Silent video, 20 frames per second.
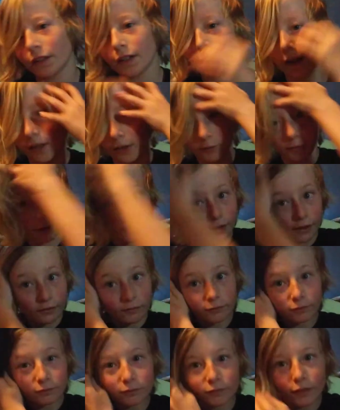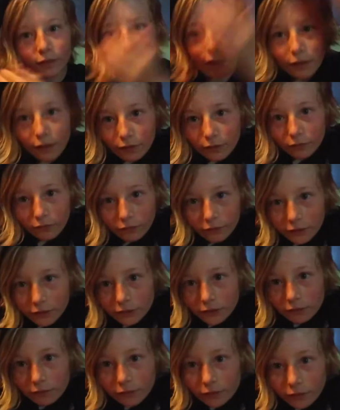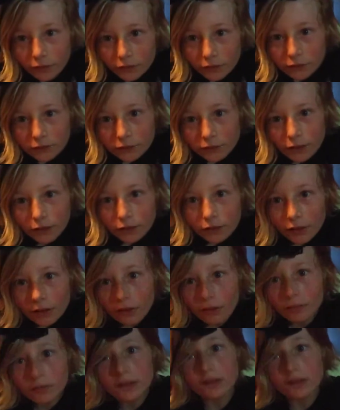like a helmet now. I could put you this as the helmet.